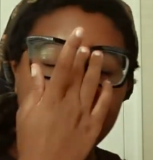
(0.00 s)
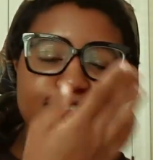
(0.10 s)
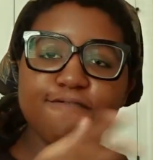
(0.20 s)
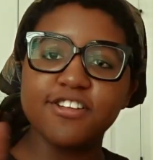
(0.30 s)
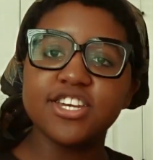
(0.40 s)

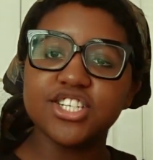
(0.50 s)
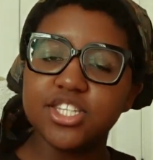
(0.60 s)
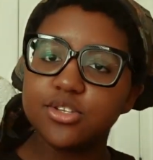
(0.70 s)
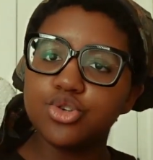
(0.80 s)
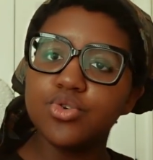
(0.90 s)
have finished
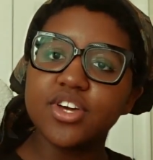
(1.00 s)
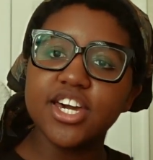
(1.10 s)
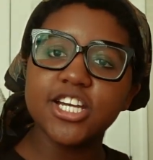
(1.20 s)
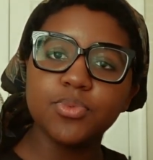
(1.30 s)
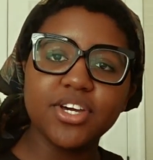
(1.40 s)
the
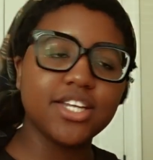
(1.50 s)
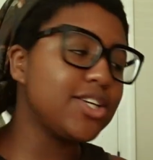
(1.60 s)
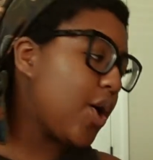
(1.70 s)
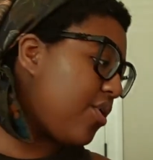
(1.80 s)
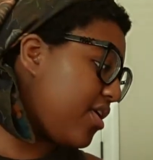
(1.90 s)
toolkit, we can
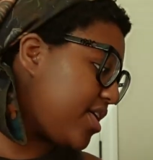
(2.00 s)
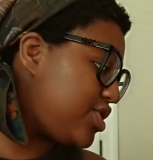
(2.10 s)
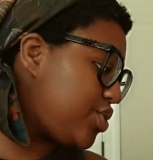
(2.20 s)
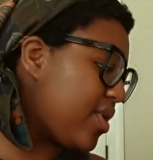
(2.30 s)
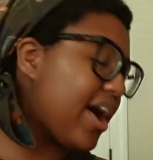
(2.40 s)
go on
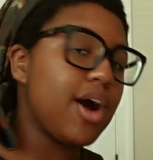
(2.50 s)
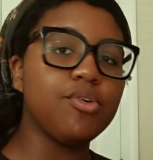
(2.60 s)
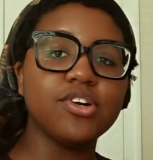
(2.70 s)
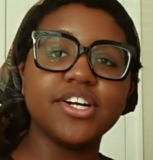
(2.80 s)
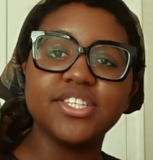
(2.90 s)
to
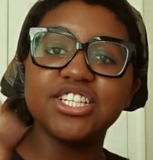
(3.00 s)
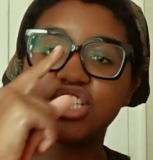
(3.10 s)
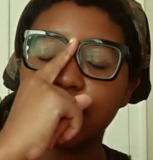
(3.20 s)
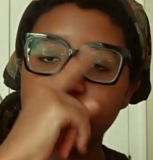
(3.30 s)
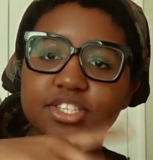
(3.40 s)
our
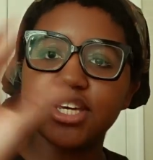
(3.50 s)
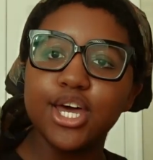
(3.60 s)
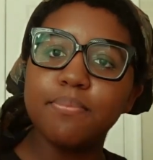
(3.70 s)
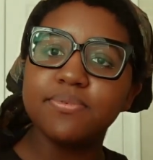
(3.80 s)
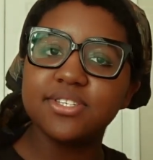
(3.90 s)
additional
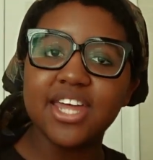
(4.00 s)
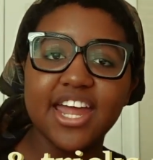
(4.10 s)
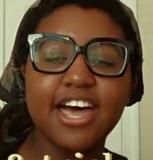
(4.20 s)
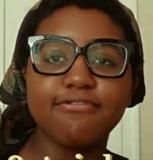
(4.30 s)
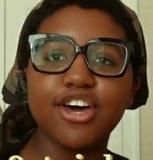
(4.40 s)
tips that
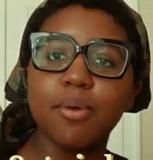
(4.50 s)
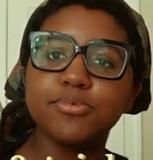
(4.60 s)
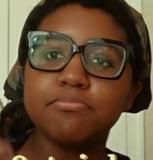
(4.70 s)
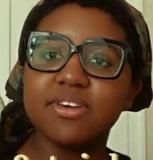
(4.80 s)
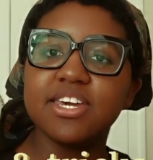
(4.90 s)
have
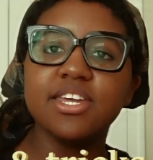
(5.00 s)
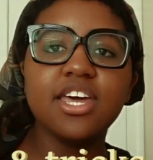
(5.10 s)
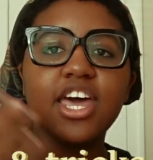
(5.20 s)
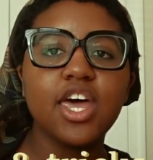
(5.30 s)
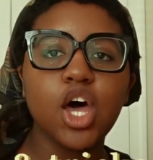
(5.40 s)
helped me,
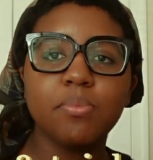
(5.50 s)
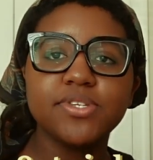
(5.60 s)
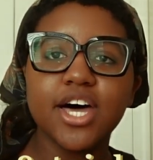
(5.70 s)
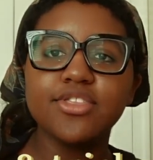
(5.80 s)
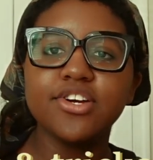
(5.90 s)
helped
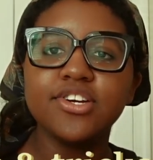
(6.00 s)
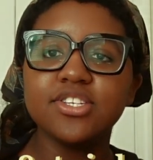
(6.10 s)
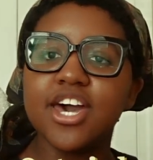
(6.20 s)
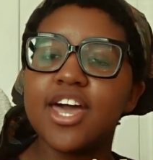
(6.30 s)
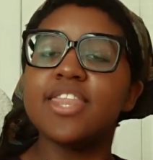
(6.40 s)
others,
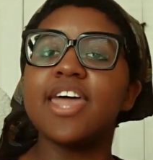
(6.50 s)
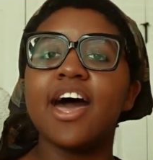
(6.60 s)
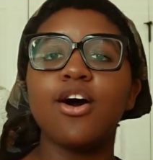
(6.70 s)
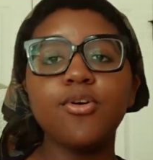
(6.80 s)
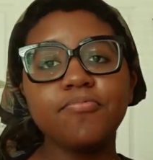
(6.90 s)
and
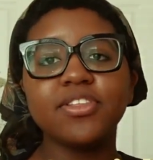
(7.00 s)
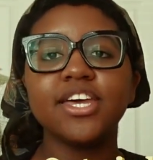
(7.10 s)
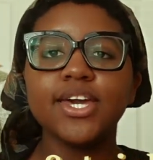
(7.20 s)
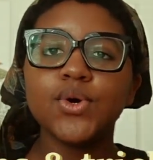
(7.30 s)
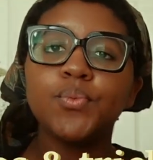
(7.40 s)
that
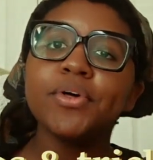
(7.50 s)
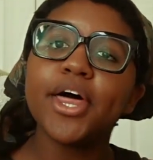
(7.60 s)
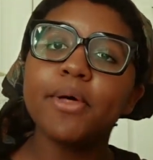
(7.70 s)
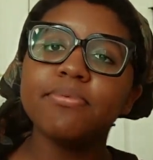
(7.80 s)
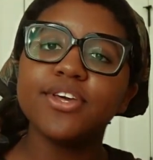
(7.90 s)
hopefully will
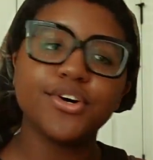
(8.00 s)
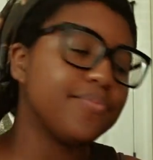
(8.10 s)
help you.